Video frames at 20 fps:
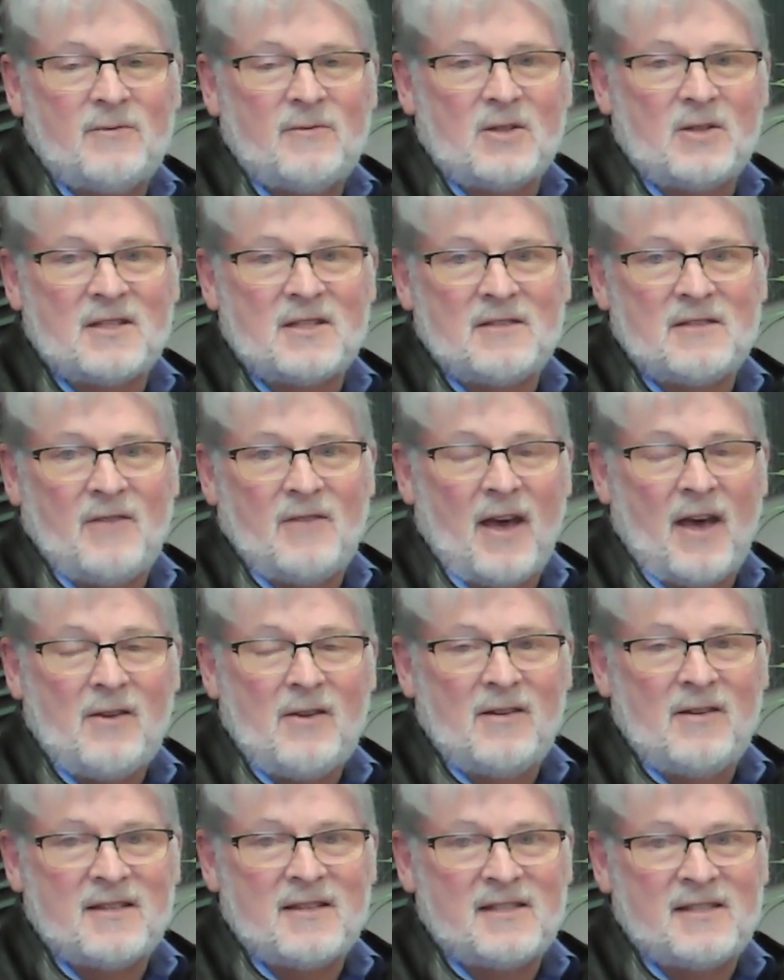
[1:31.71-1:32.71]
which is
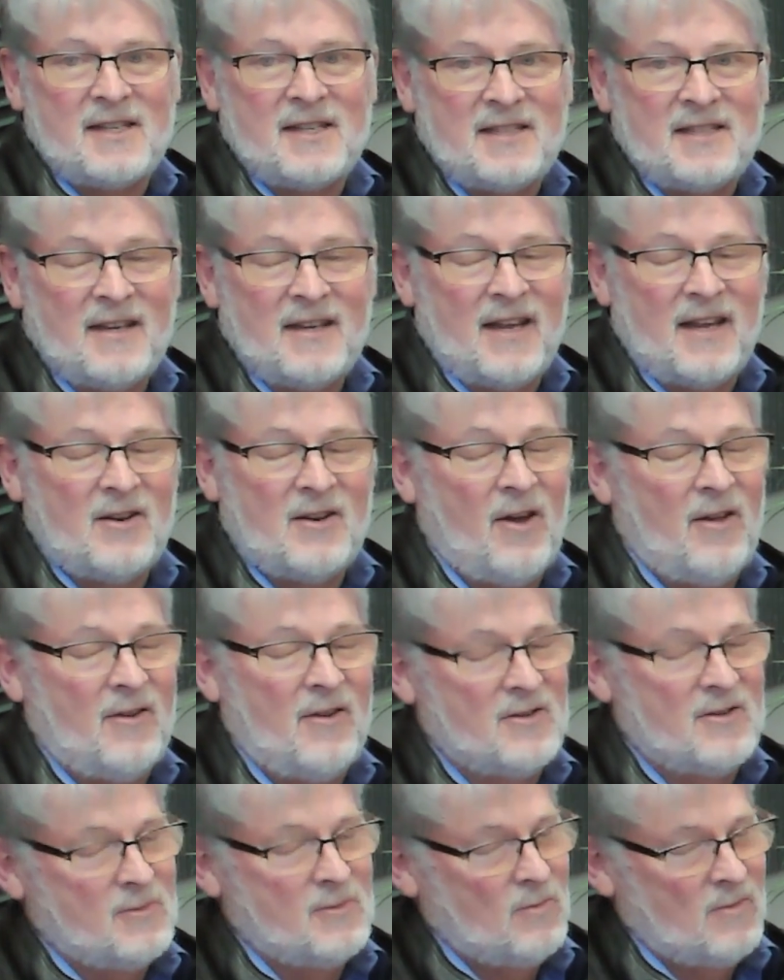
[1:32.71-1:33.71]
valued at
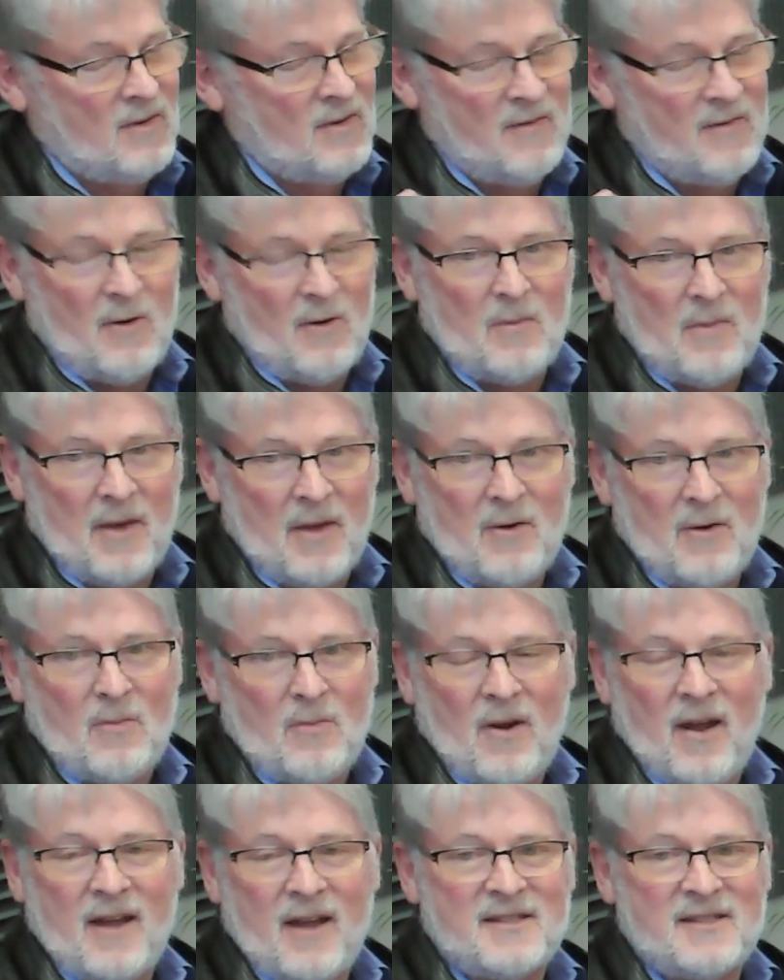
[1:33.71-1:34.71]
$69, one of our better
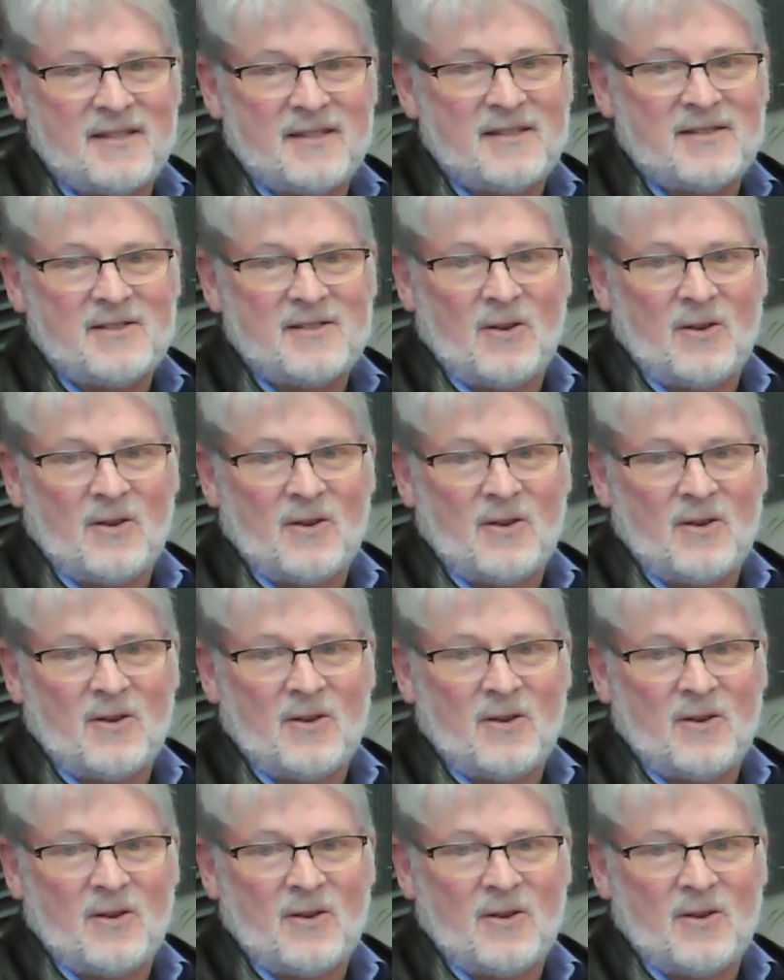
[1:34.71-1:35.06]
prizes.